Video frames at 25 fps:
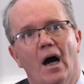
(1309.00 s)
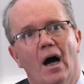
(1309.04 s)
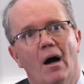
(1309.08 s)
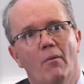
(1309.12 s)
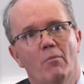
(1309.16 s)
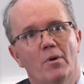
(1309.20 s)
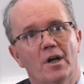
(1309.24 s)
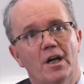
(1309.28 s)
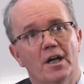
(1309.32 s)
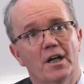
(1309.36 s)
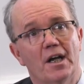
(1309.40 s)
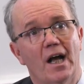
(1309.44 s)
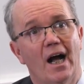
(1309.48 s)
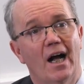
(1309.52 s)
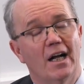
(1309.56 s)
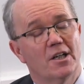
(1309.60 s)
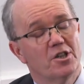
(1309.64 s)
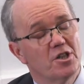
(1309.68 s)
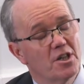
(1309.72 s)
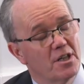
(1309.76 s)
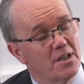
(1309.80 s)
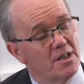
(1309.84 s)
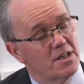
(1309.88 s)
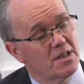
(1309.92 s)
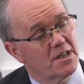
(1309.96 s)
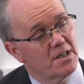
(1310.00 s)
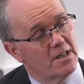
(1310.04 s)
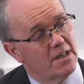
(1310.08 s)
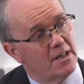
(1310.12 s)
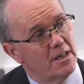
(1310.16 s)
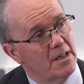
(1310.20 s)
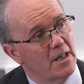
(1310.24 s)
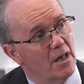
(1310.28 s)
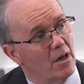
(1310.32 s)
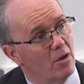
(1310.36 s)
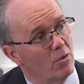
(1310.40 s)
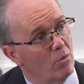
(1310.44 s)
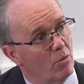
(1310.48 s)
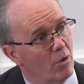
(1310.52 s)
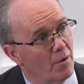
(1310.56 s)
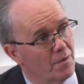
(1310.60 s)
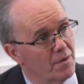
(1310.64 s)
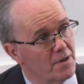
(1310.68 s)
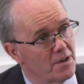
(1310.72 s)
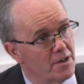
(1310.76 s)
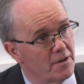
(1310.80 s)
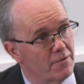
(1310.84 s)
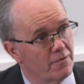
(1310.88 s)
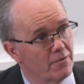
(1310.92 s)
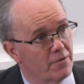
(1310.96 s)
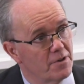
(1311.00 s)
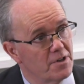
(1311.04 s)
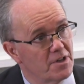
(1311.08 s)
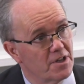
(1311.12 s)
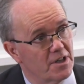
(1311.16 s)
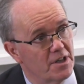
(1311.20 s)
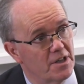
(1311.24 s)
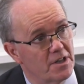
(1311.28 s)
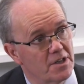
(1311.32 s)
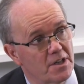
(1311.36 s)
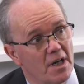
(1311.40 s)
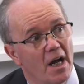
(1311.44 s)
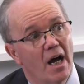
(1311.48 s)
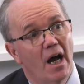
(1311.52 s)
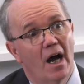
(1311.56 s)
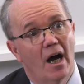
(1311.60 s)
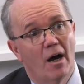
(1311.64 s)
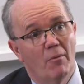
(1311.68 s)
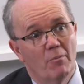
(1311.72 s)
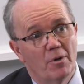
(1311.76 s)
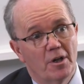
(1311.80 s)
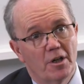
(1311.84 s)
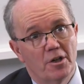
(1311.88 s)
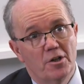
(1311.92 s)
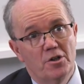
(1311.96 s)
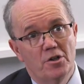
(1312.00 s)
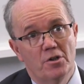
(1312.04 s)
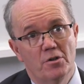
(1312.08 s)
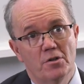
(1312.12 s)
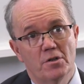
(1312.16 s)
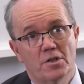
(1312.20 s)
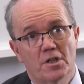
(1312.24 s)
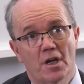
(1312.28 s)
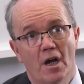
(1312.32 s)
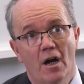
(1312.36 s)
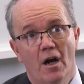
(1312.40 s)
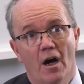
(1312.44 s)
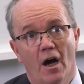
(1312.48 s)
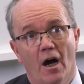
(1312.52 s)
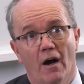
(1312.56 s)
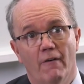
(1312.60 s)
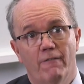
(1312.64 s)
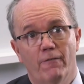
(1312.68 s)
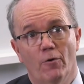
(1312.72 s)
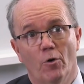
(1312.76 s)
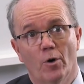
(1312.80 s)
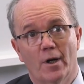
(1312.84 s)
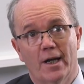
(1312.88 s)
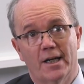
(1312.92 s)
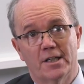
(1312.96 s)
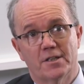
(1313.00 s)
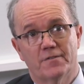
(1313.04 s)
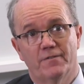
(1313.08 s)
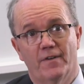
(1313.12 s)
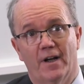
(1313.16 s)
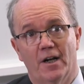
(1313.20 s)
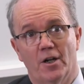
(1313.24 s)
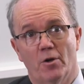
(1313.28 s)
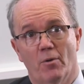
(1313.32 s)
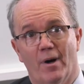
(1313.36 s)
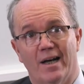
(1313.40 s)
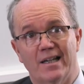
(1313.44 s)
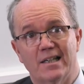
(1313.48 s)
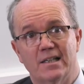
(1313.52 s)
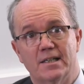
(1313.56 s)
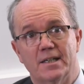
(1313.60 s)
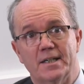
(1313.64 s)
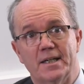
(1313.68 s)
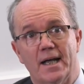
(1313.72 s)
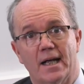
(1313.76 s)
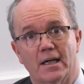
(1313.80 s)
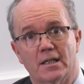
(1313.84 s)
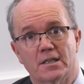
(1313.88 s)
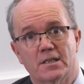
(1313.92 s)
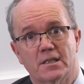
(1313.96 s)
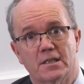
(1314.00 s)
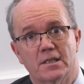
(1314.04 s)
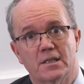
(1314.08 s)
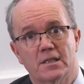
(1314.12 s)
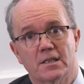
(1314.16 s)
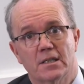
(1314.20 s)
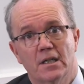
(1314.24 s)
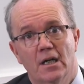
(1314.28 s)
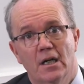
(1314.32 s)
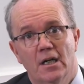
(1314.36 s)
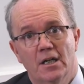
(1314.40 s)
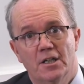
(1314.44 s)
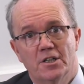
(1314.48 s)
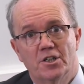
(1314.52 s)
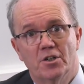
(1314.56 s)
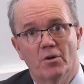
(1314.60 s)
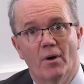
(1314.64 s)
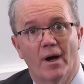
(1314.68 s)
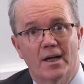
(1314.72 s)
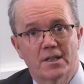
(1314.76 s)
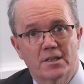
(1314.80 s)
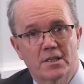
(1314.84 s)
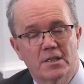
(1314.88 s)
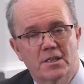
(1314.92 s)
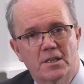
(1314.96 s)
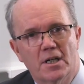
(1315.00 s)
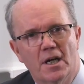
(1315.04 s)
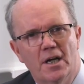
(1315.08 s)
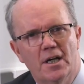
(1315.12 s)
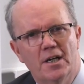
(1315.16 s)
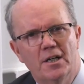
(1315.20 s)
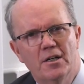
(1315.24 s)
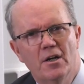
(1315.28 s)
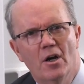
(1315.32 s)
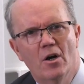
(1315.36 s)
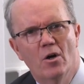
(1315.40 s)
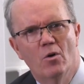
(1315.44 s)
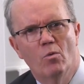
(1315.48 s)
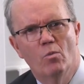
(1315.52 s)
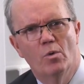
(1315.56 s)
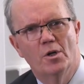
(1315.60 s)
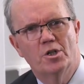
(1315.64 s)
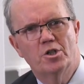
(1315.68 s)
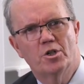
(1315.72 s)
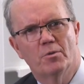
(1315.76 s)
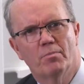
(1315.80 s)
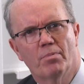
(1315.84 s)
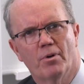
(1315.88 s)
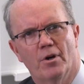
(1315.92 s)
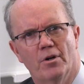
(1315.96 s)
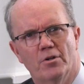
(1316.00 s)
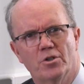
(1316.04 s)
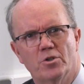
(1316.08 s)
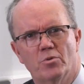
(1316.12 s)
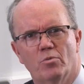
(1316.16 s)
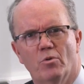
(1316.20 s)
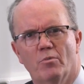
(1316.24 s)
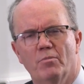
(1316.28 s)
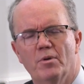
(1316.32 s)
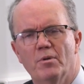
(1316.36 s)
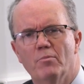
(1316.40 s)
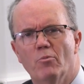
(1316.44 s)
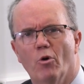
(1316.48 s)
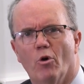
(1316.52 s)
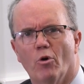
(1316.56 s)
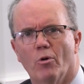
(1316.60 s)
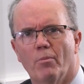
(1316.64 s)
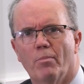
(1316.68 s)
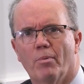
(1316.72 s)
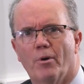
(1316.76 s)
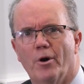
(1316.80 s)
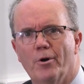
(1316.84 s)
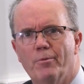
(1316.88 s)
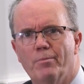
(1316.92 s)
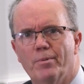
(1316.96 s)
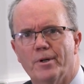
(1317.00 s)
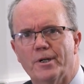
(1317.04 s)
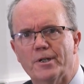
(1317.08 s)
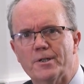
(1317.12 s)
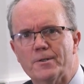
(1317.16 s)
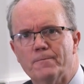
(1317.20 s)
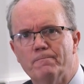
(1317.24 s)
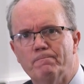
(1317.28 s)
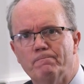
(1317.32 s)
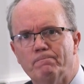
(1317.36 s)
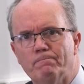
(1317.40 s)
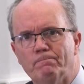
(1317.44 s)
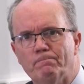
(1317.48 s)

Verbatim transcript: and we can actually see what the difference is. And we can use a forecast value added analysis to ascertain which approach will be more appropriate.